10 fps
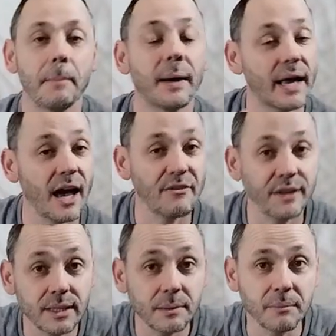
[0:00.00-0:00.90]
But I
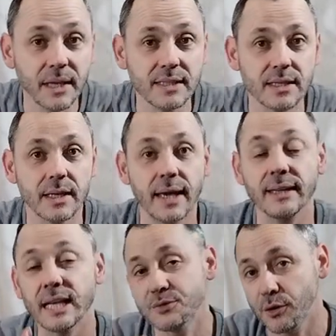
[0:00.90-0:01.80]
have another mix,
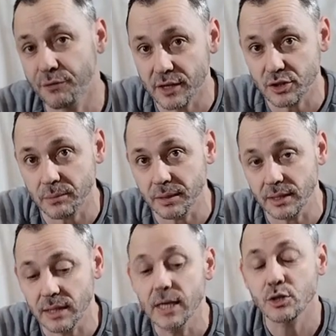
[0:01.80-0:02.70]
and that's for vegetable.